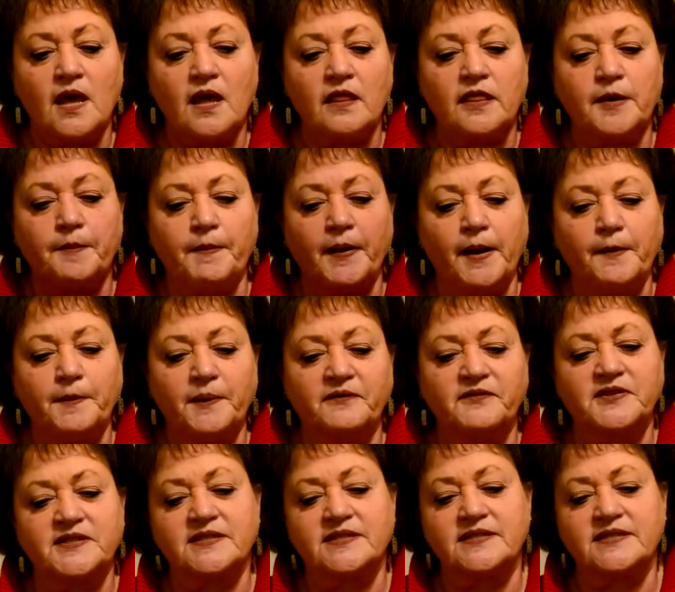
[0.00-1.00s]
The pump of
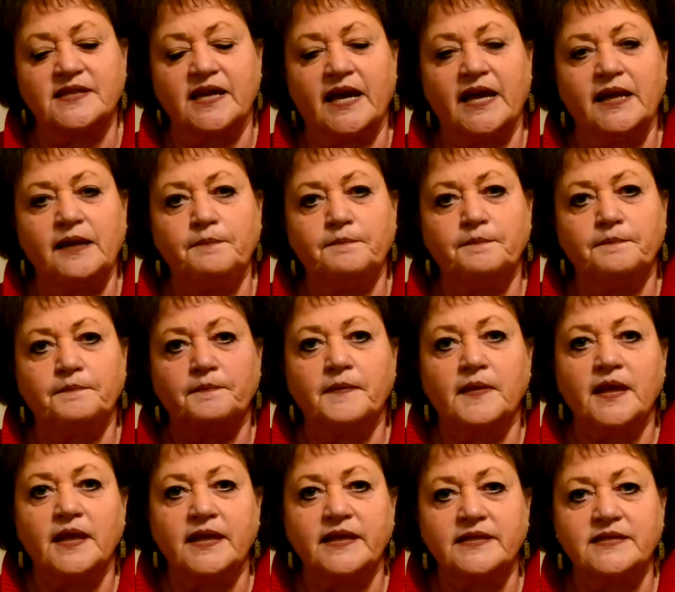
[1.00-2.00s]
his stite
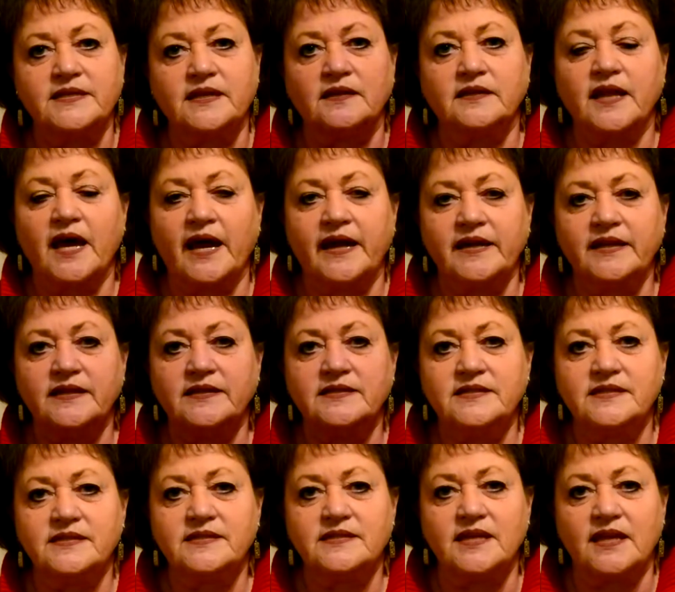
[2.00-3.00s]
he telled height in
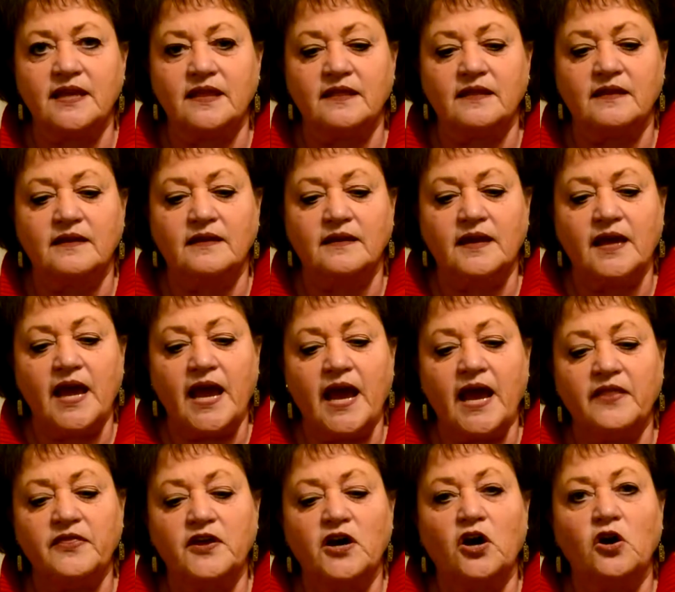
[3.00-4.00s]
'tis heath,
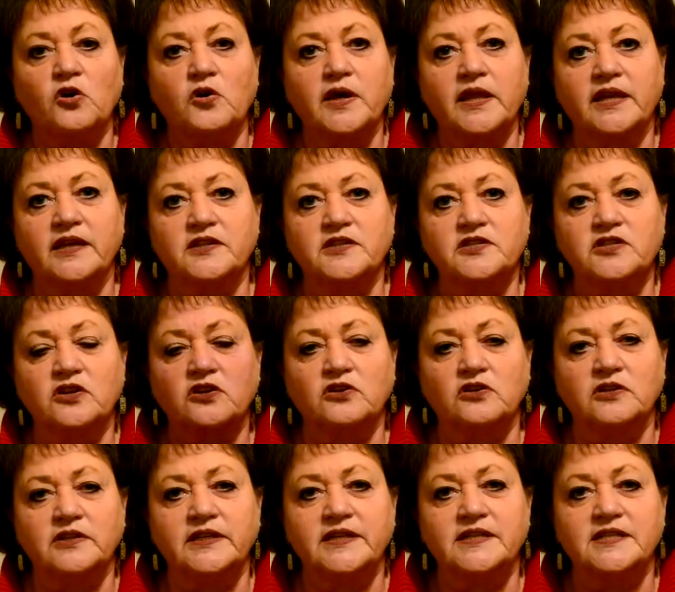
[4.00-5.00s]
and the hoke it
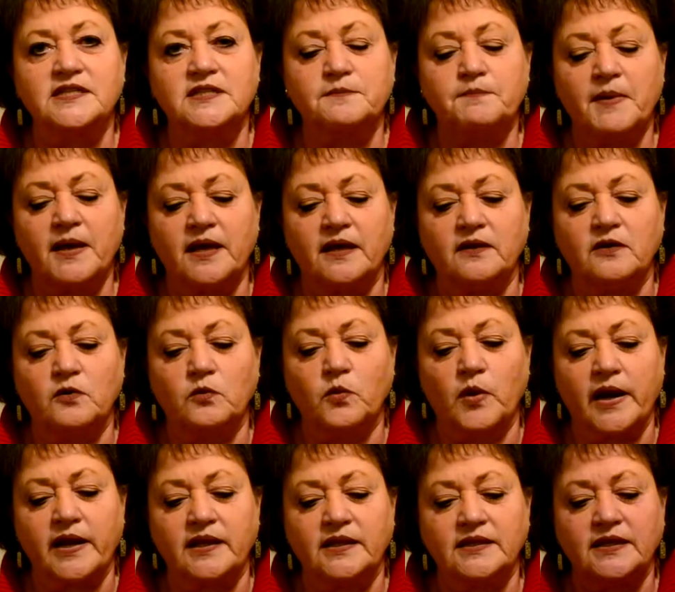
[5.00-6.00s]
encircled his smed
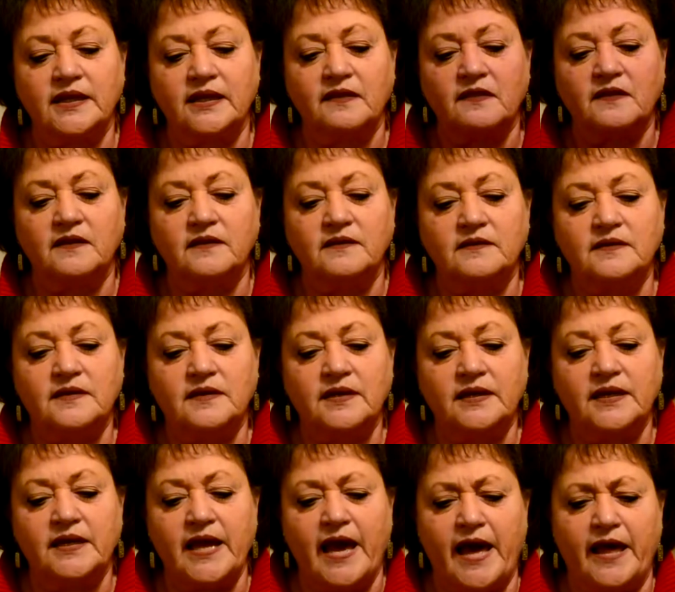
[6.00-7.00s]
like a leaf.
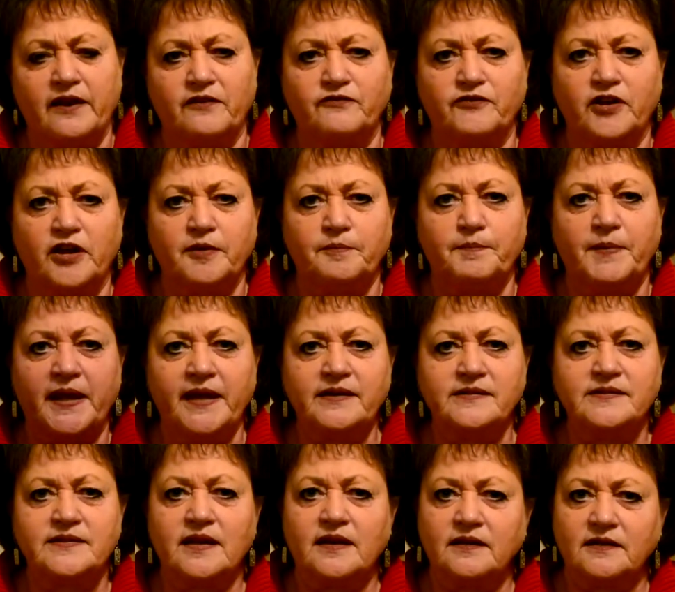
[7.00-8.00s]
He had a fraud
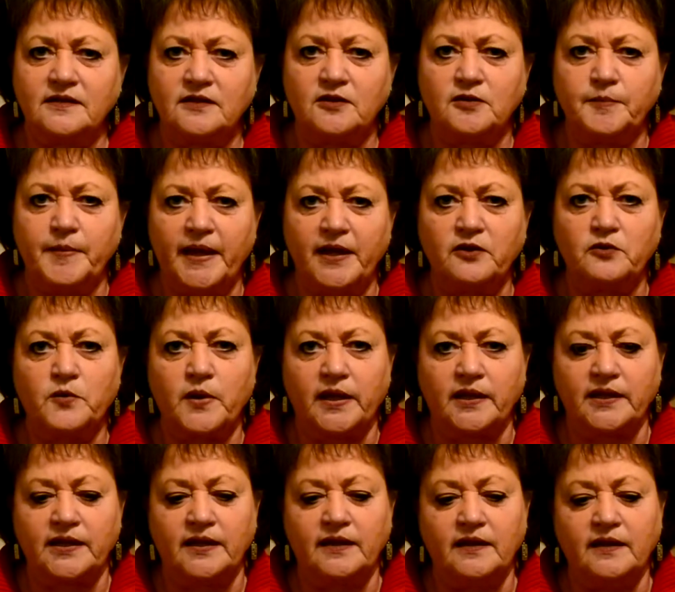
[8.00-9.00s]
base and a little bound
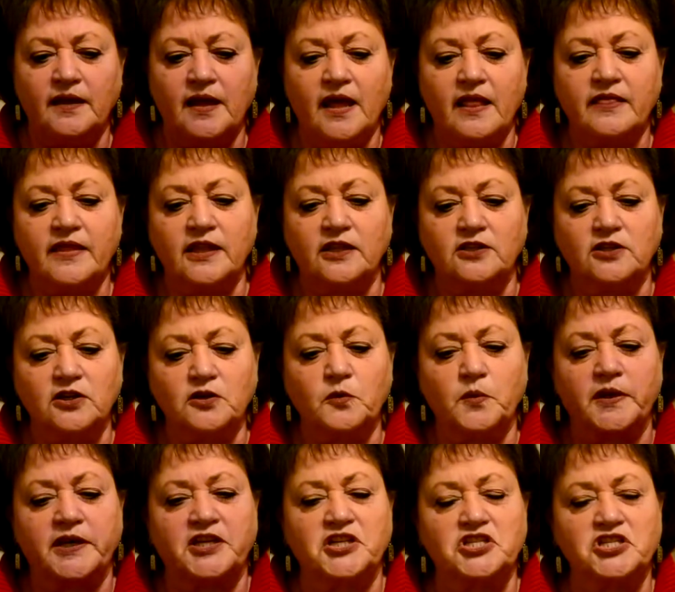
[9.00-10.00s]
relly, that looked
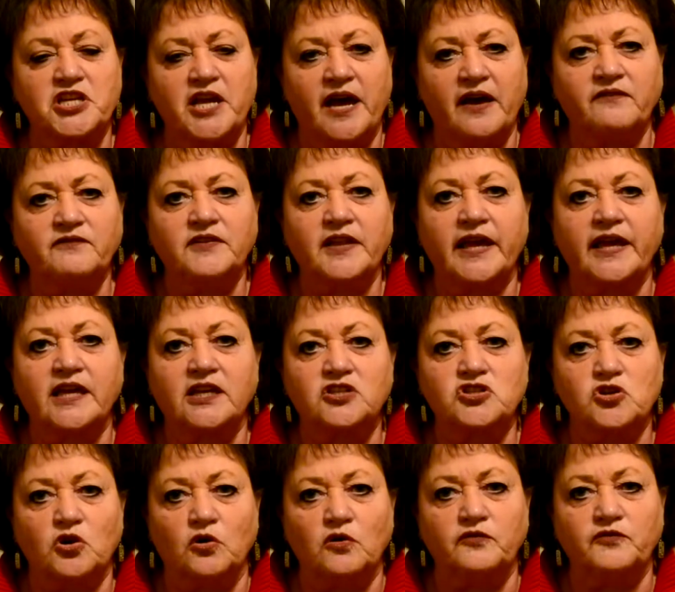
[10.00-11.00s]
when he shaft like a
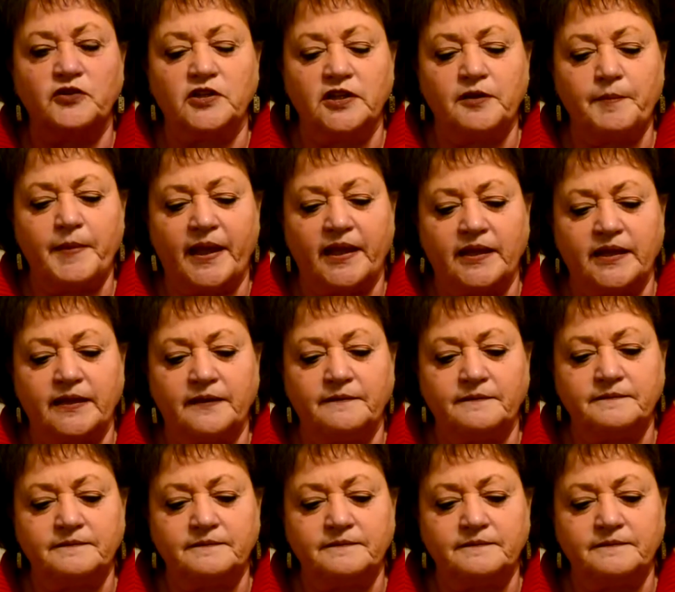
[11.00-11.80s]
joel full of belly.